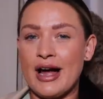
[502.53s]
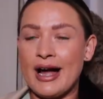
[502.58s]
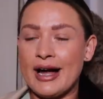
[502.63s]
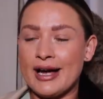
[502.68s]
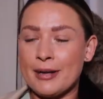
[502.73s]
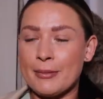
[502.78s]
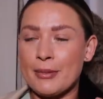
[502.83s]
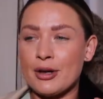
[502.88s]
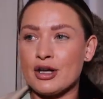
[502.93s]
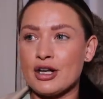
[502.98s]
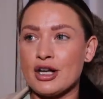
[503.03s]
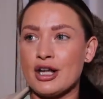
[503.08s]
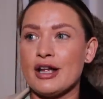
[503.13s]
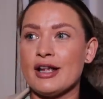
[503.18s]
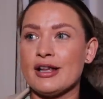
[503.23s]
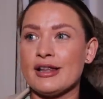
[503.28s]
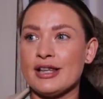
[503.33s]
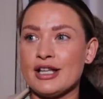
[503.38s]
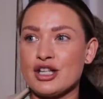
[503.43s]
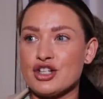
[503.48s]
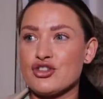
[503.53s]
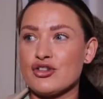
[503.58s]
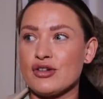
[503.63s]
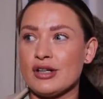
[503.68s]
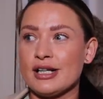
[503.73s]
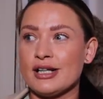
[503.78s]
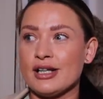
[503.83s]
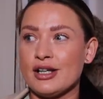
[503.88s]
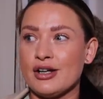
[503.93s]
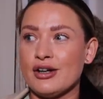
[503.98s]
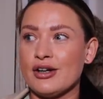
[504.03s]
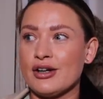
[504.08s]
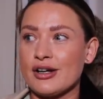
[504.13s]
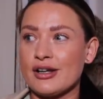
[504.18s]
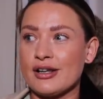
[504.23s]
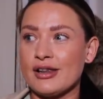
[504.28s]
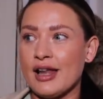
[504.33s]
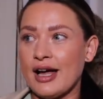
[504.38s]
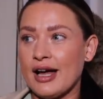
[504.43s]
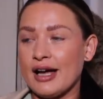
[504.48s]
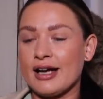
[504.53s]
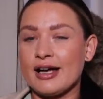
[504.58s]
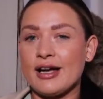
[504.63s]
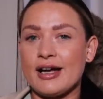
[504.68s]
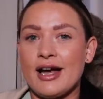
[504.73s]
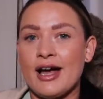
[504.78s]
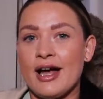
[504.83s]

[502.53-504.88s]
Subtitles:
I am going to literally look like